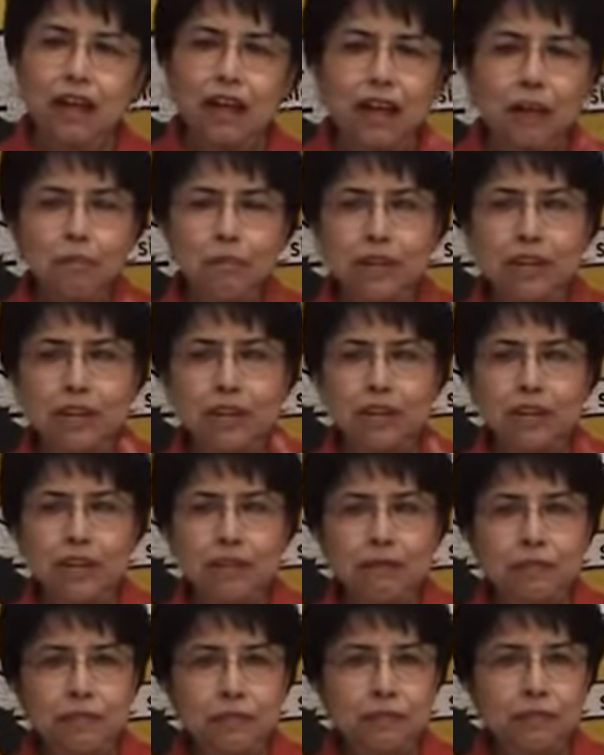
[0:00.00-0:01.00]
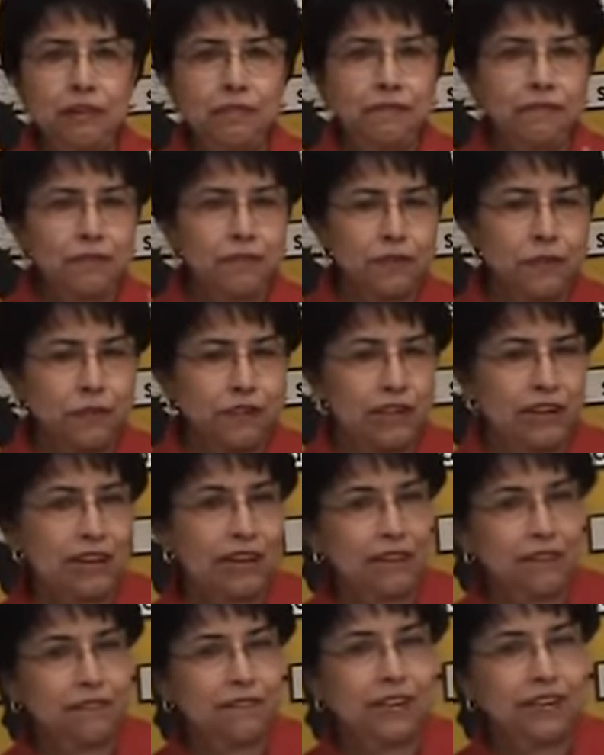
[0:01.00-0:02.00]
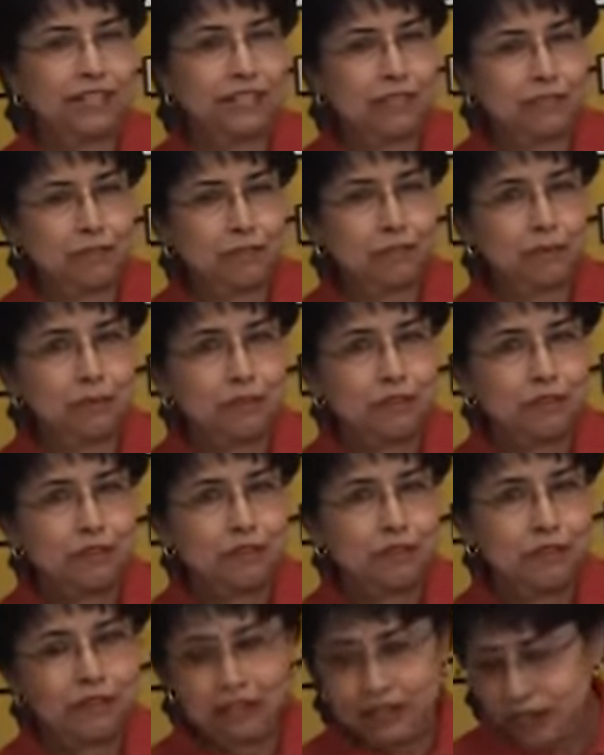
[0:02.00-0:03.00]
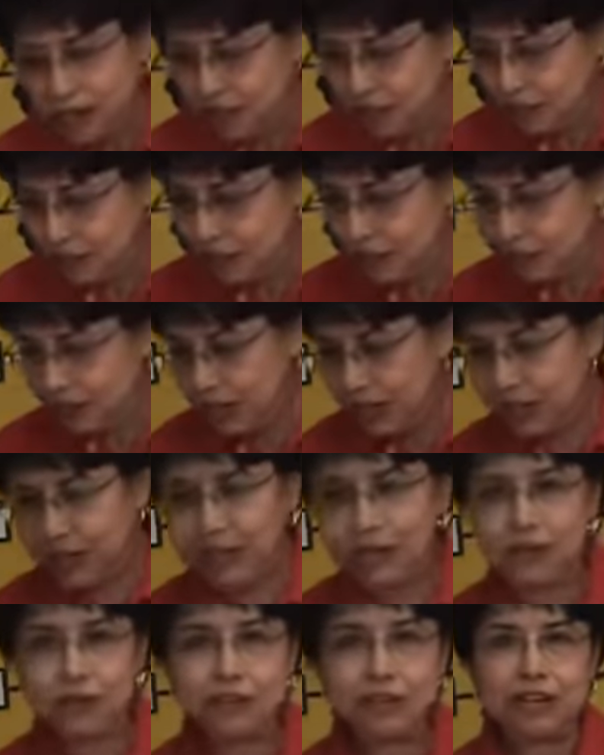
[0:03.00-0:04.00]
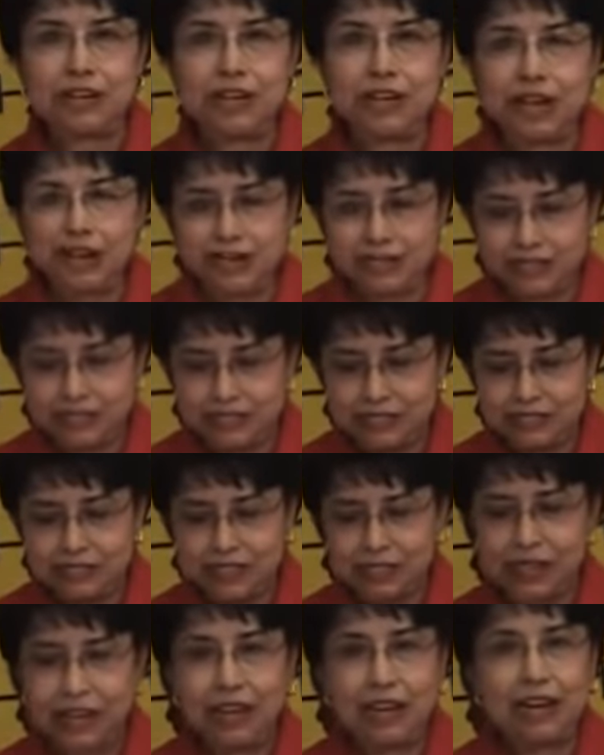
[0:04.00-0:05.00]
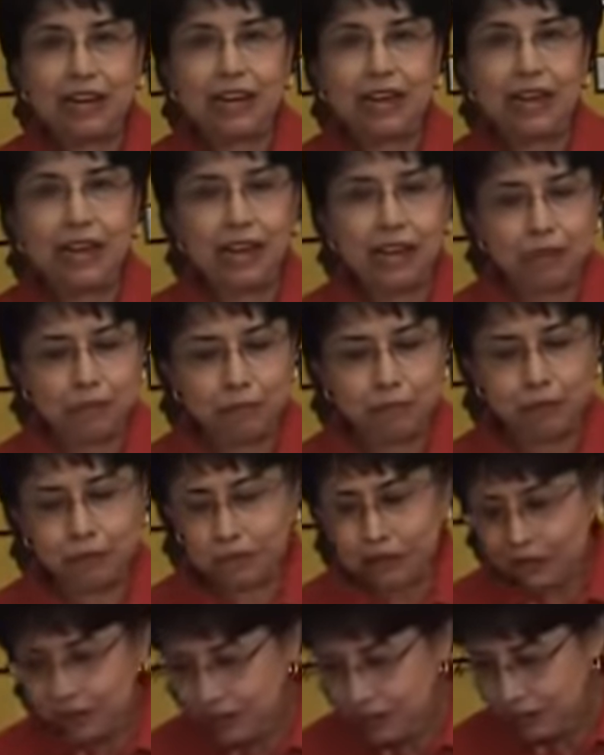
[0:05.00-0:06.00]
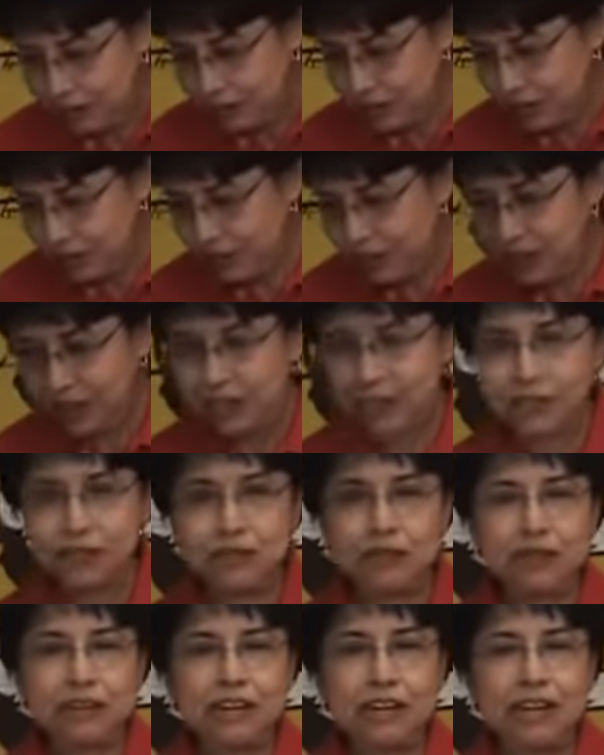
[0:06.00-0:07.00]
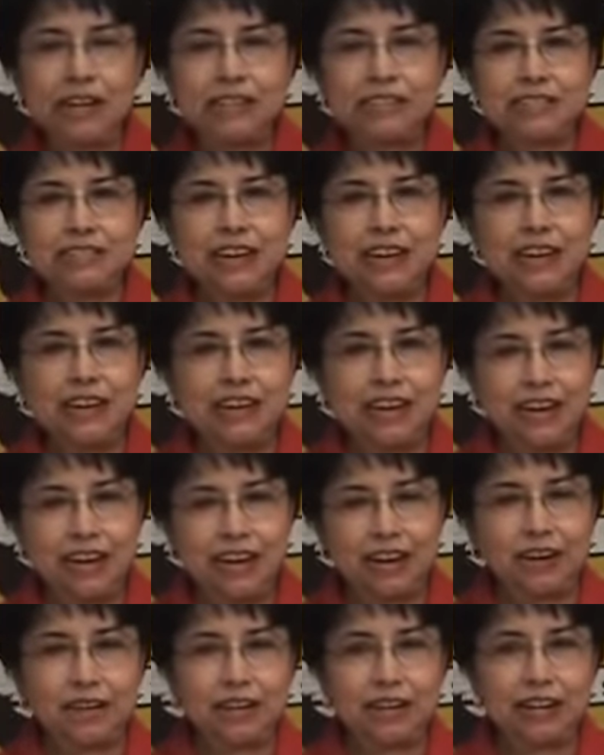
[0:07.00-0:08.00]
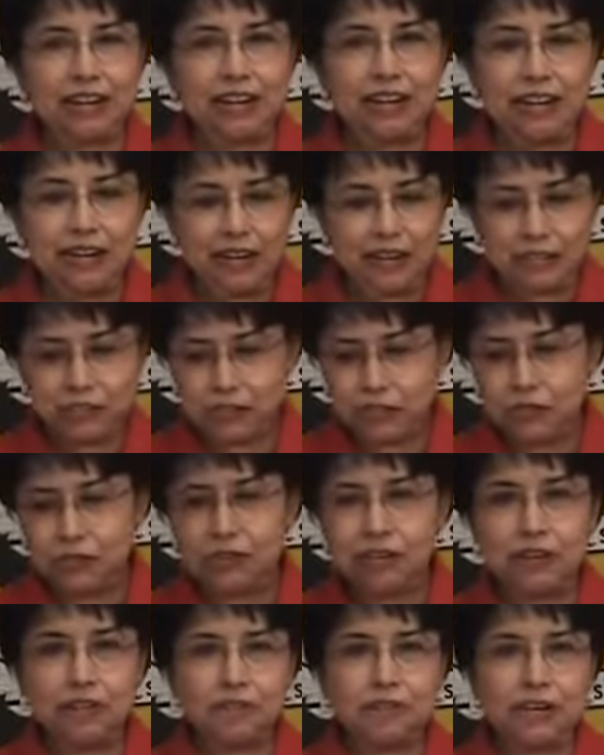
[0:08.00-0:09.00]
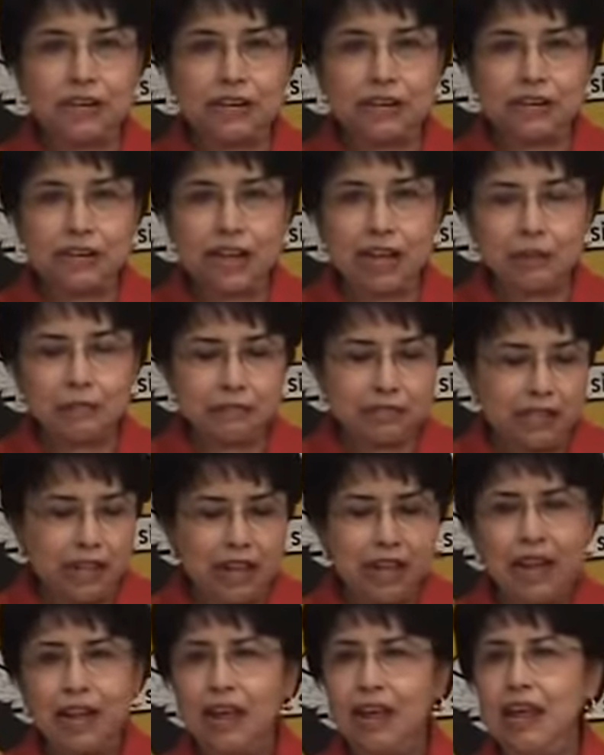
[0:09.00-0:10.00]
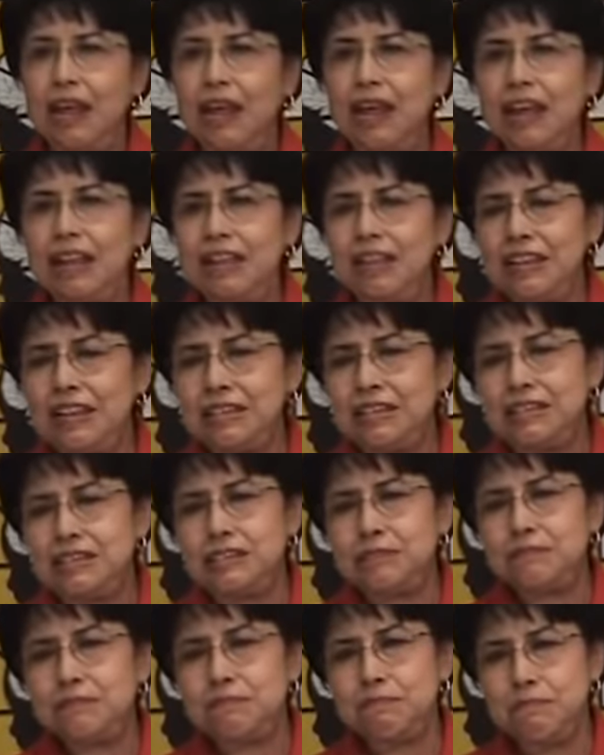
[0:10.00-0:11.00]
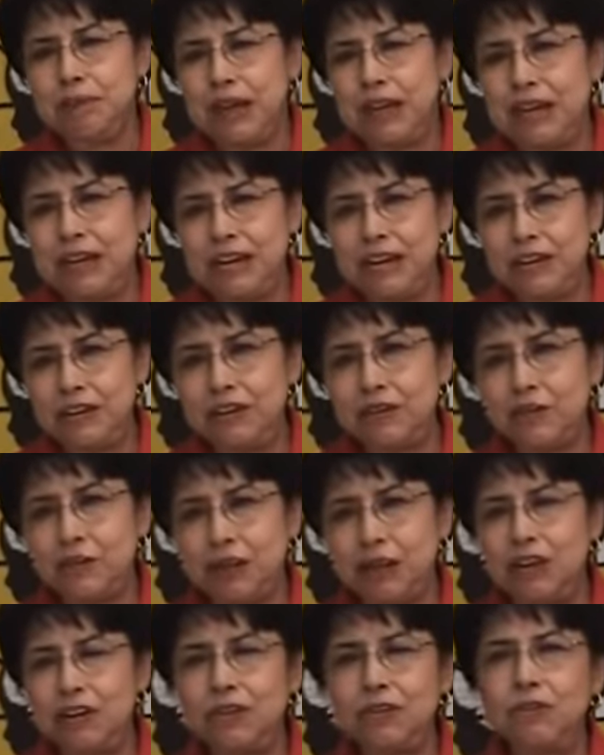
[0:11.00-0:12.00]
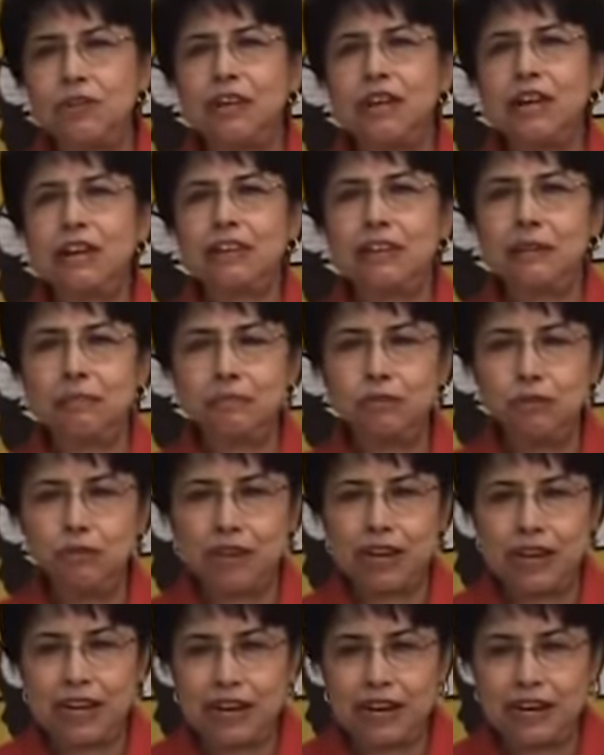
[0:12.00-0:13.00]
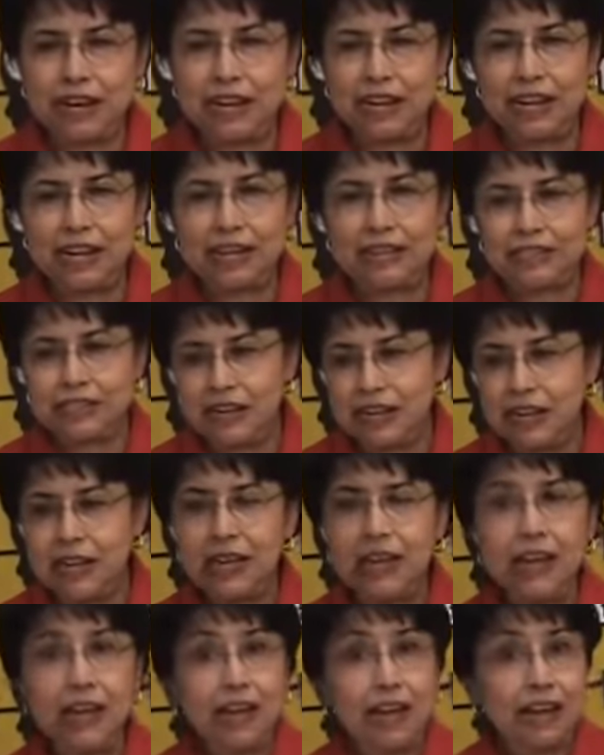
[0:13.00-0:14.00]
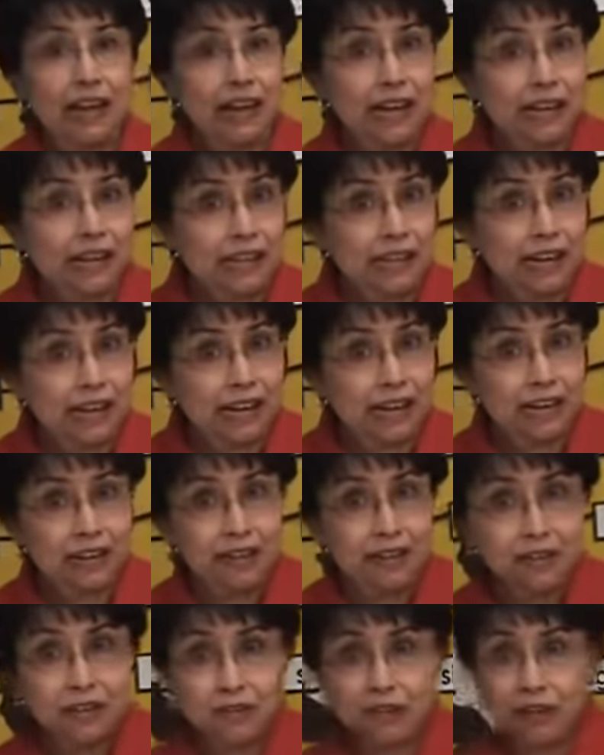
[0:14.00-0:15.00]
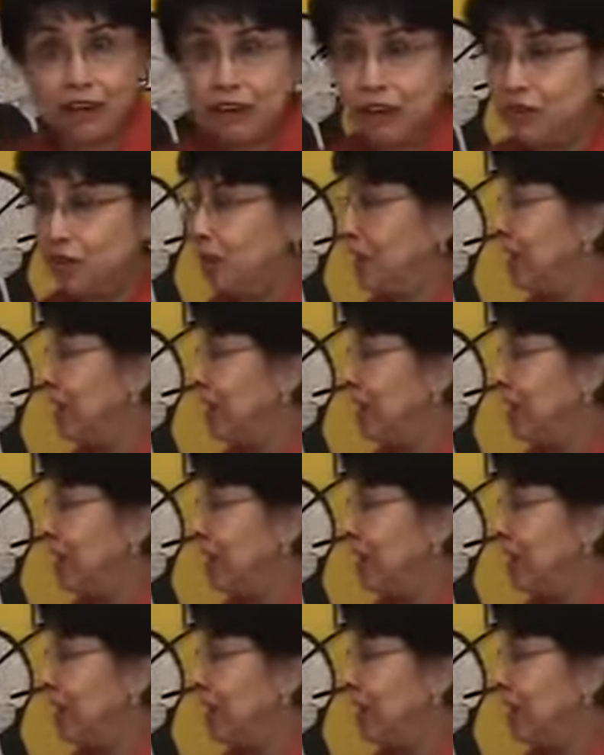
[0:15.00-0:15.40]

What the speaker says: I'm going to give them a fruit and a vegetable. They're going to get to taste an apple, and they're going to get to taste a carrot. It's 2 different types. And this is mainly trying to get them to connect, and again, trying to